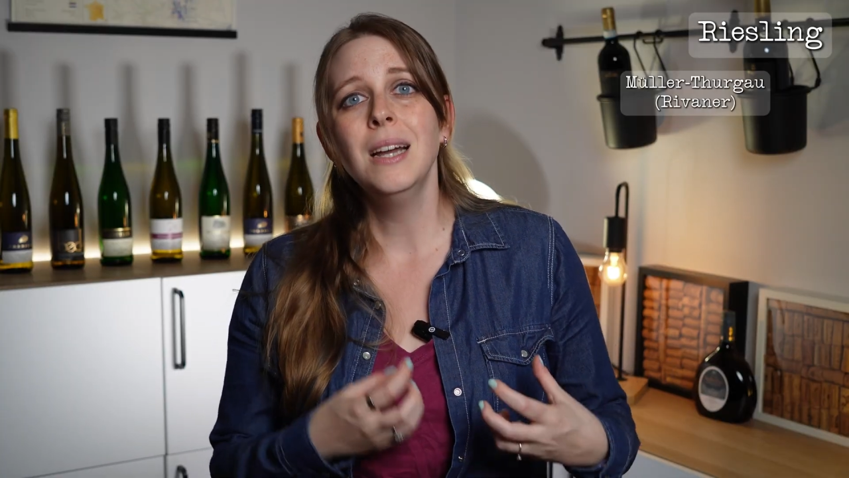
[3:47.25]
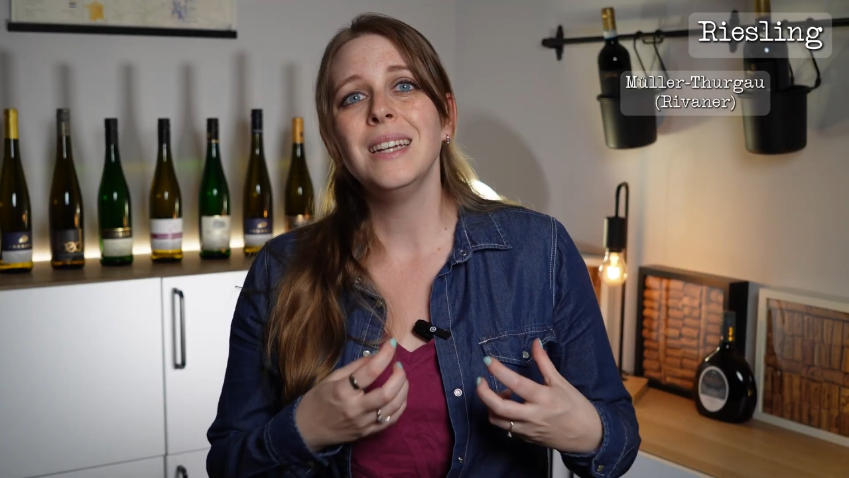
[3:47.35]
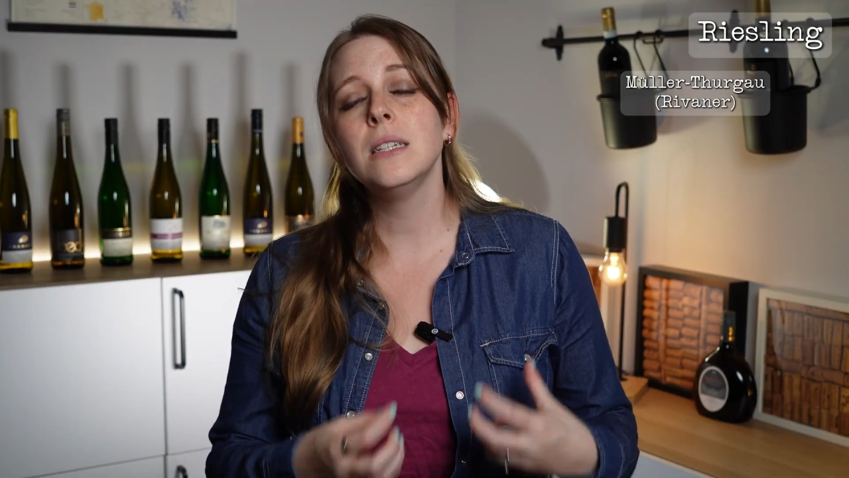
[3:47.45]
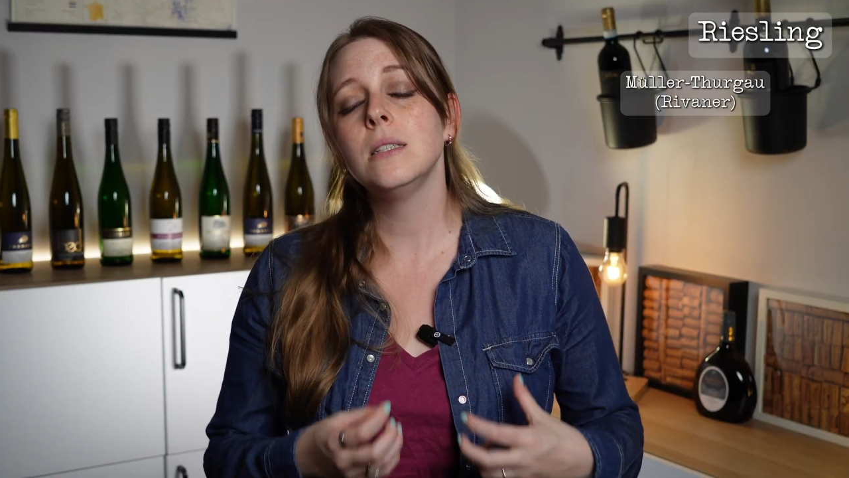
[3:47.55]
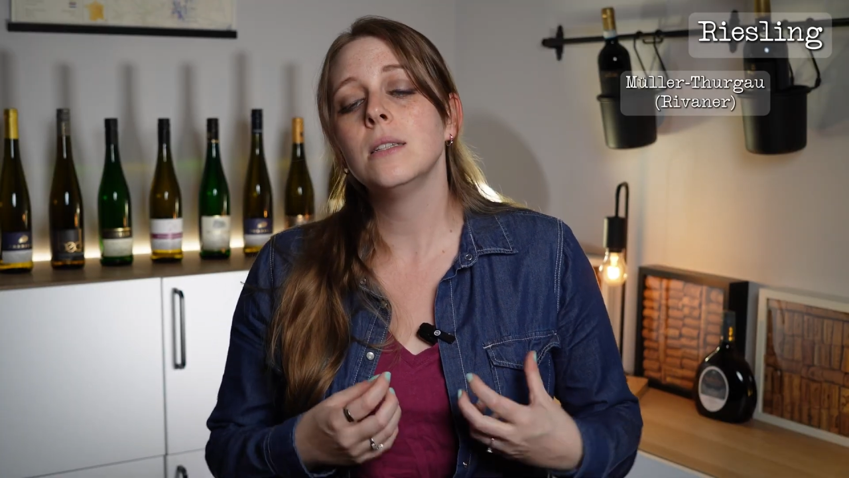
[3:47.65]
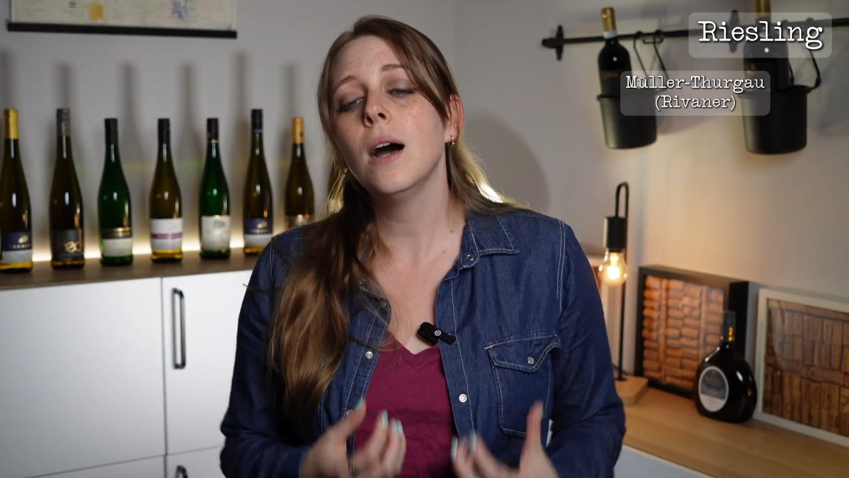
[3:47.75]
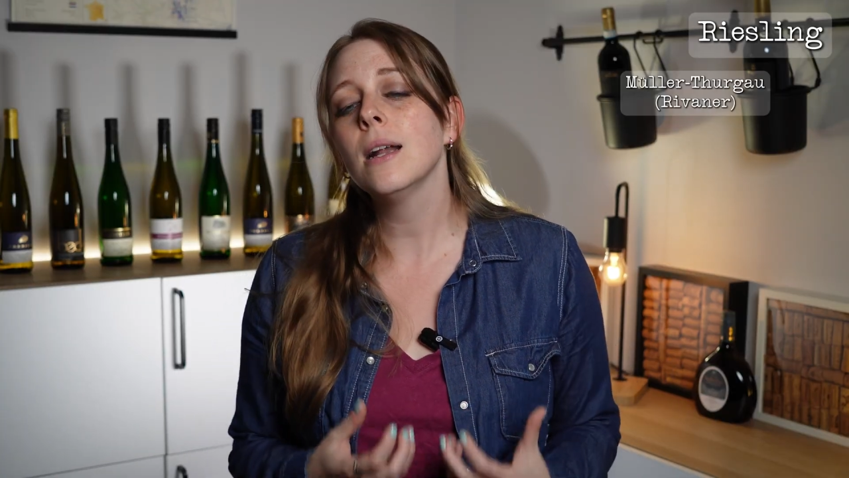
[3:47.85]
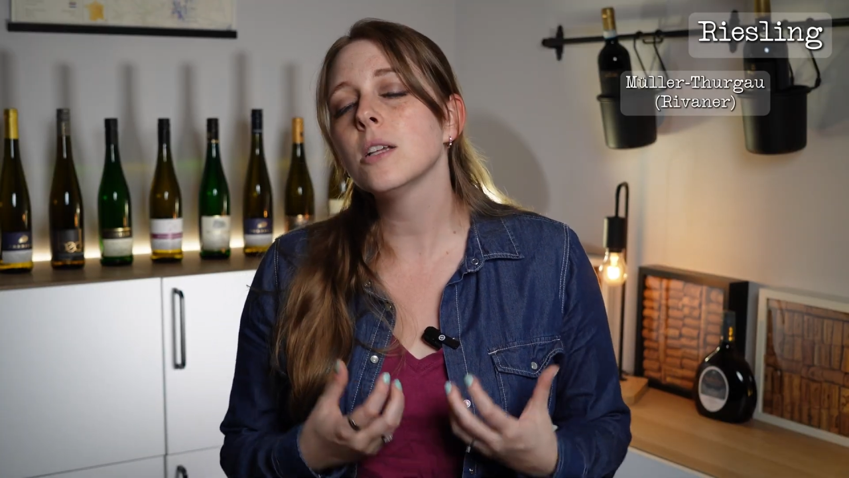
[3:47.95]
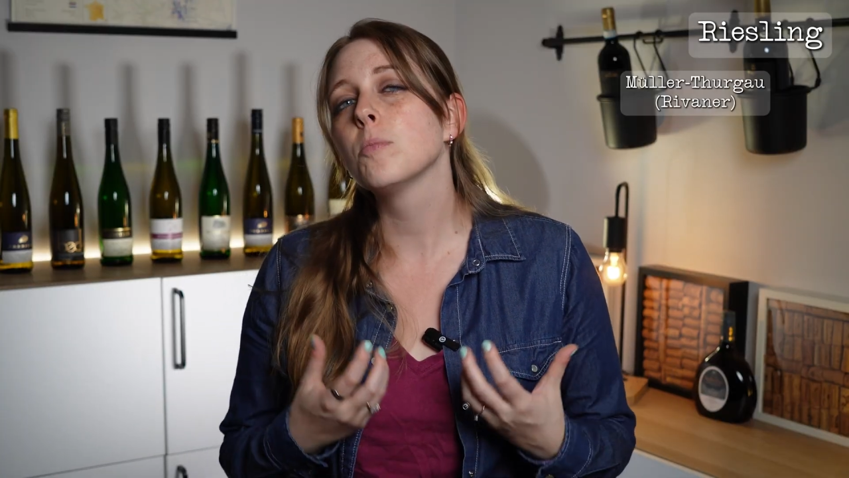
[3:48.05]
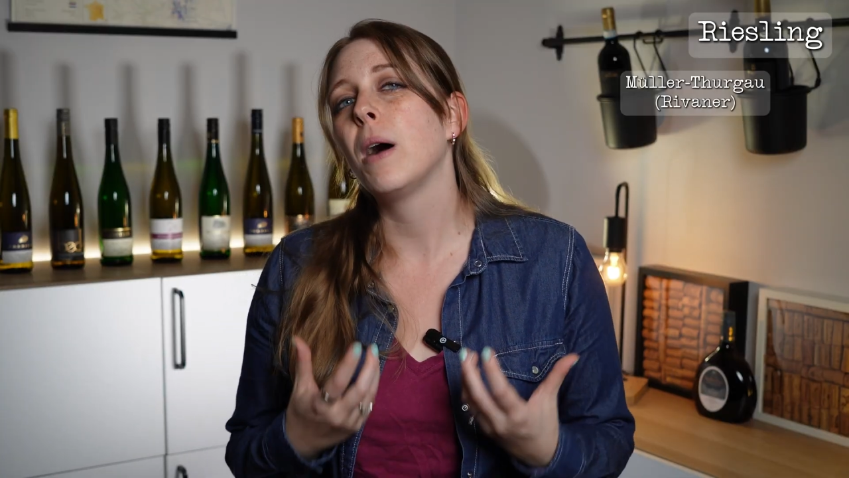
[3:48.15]
is not
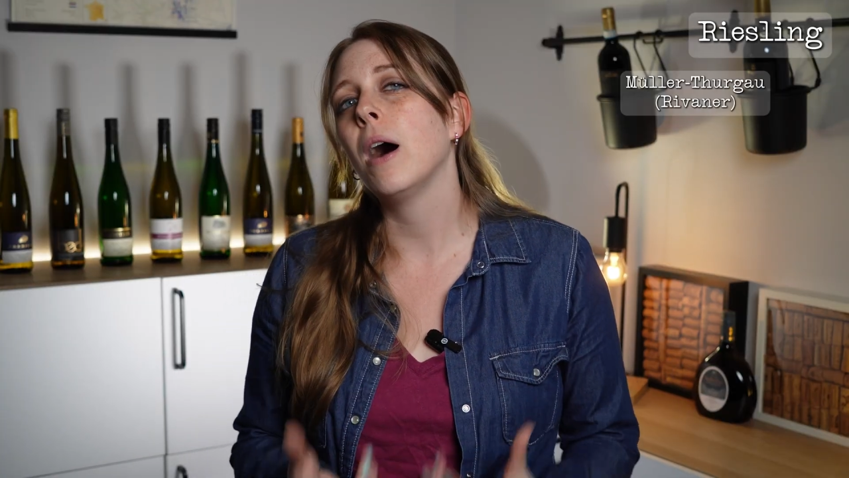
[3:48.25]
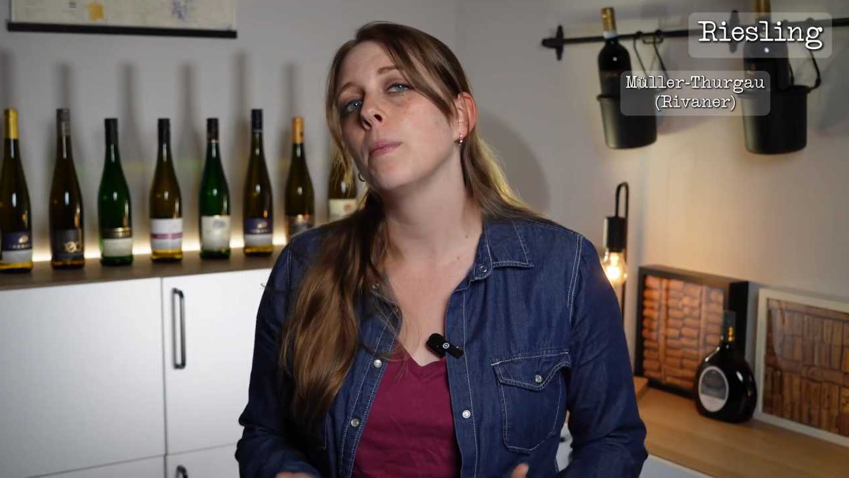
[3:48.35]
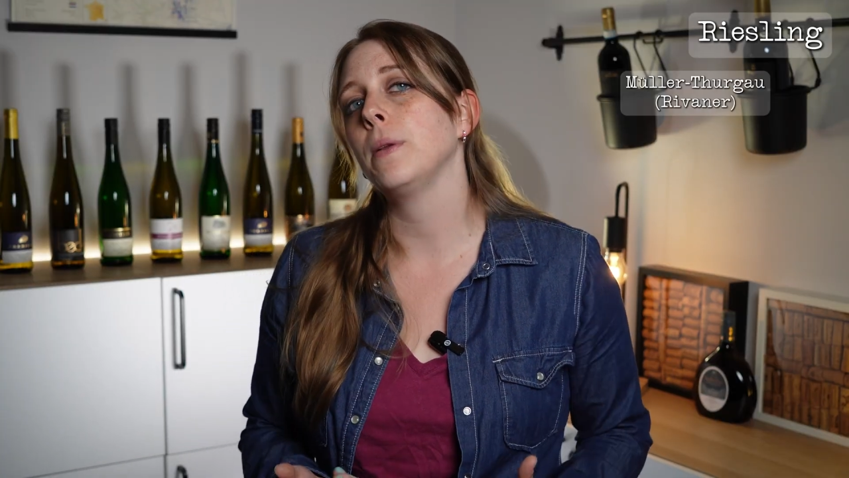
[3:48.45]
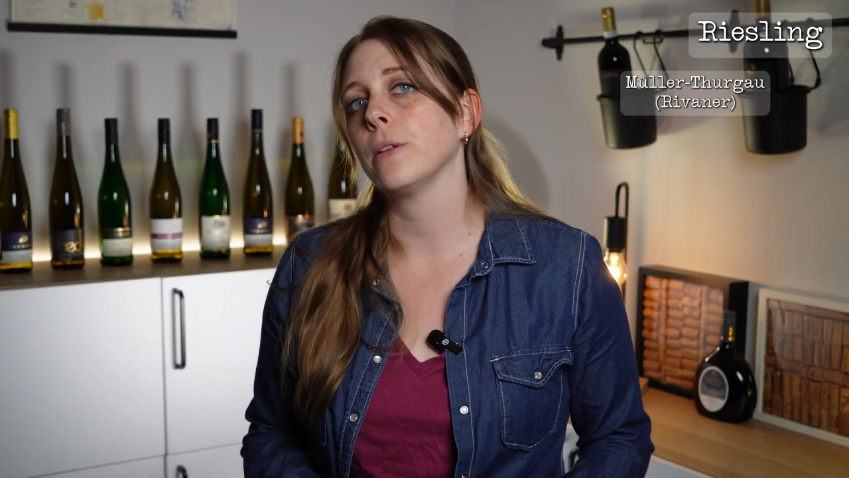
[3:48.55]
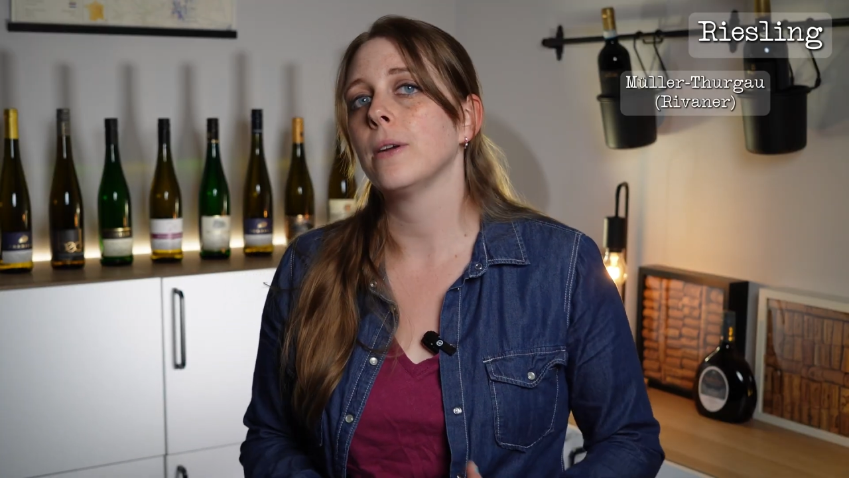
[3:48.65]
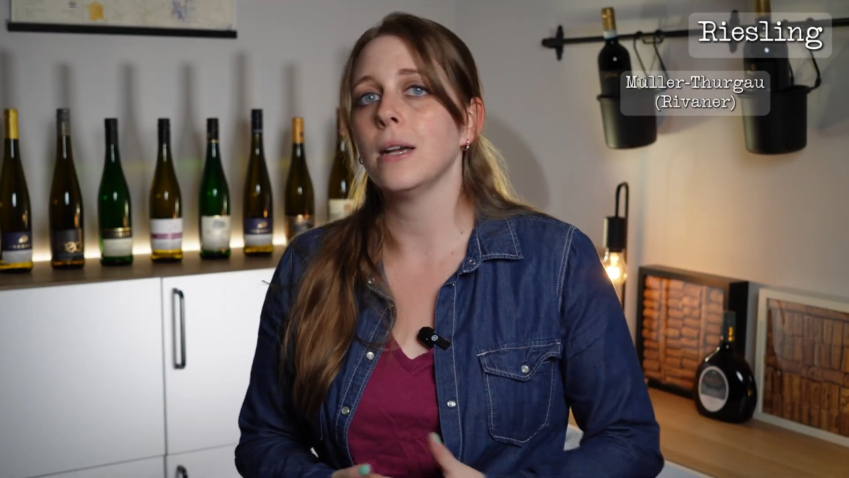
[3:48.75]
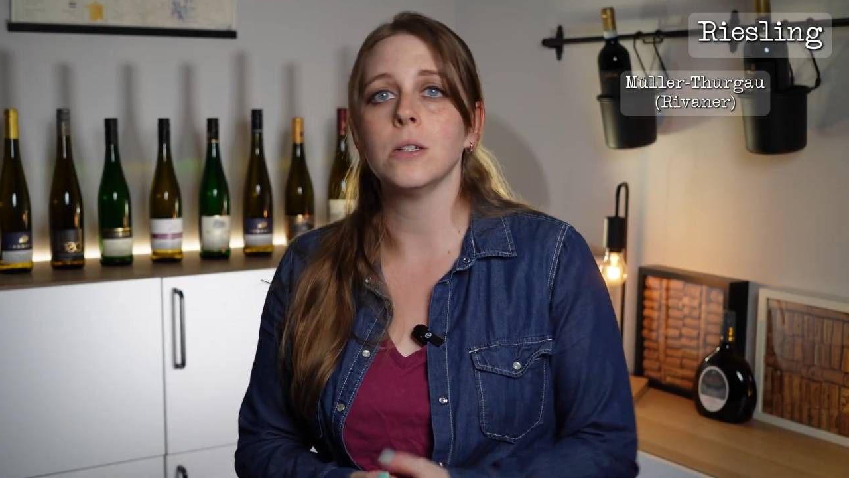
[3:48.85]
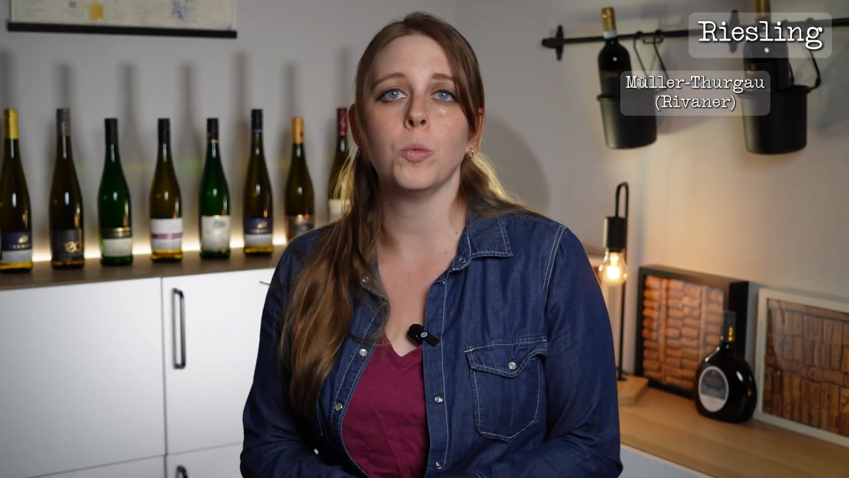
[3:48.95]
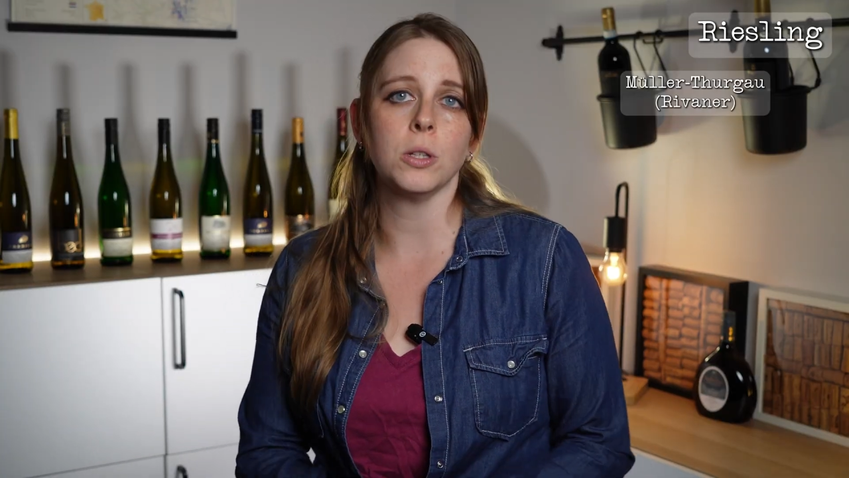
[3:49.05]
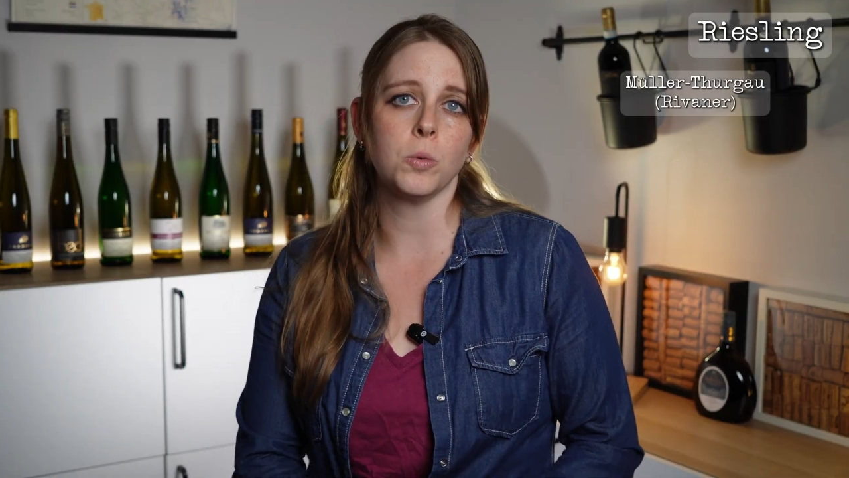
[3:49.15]
as popular as
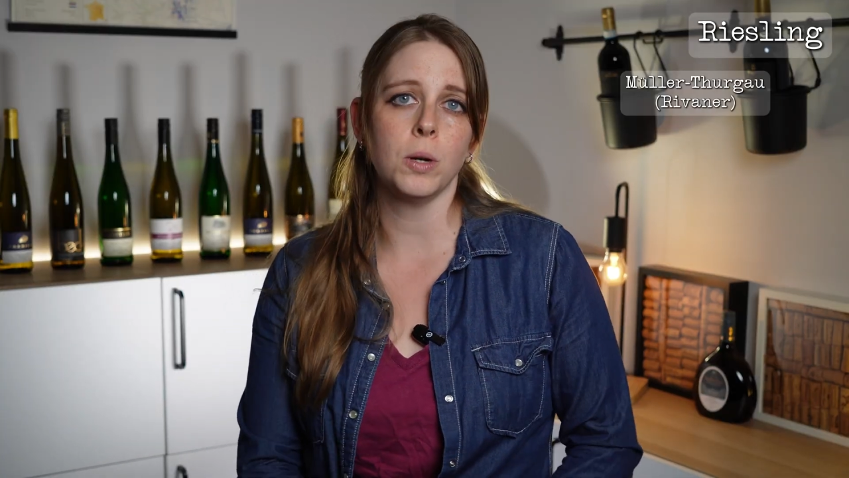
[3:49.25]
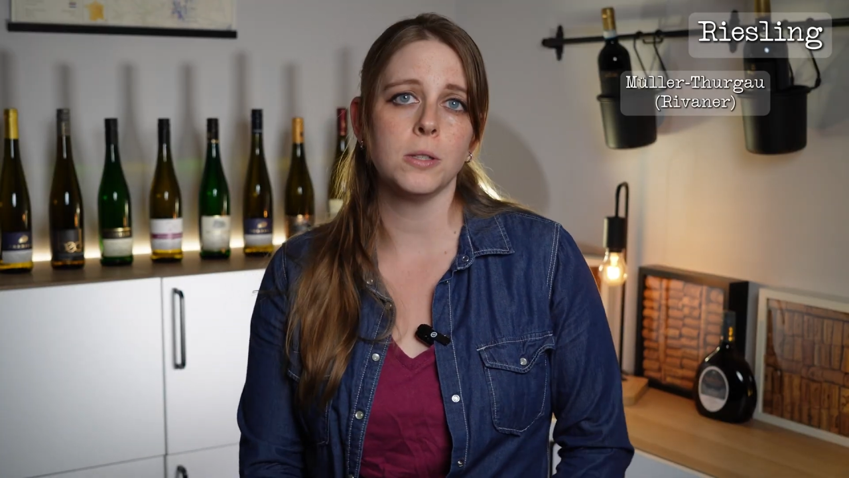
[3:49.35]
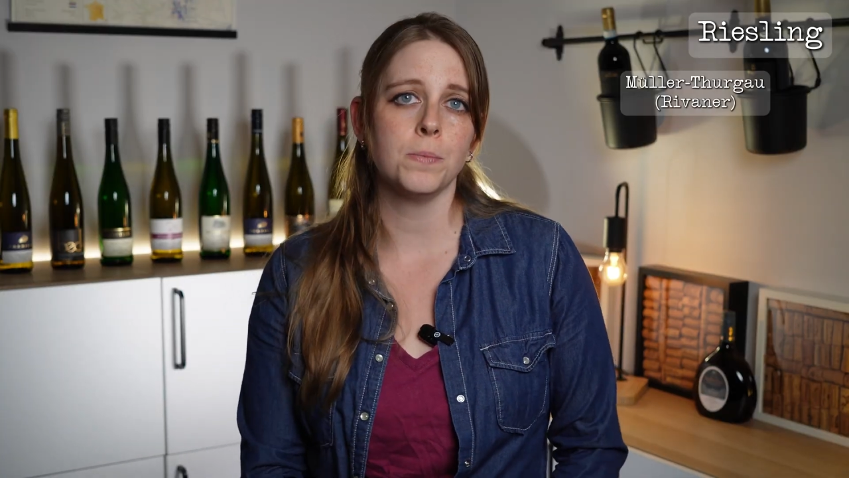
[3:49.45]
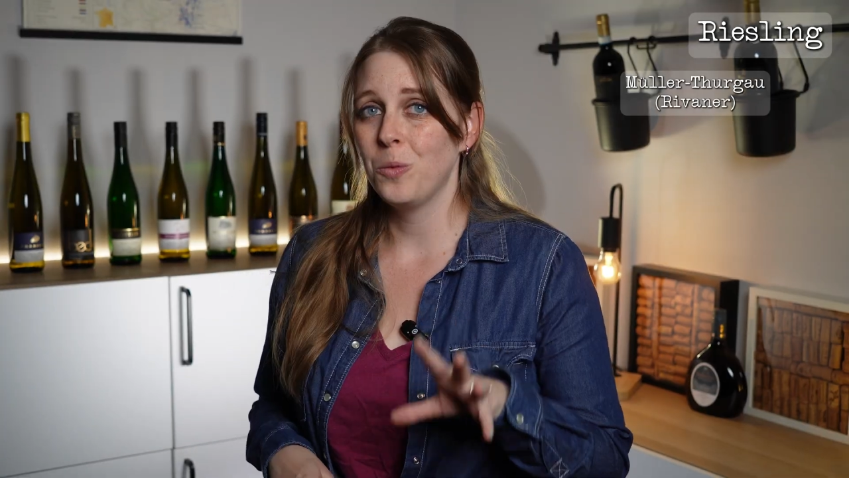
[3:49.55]
it once was.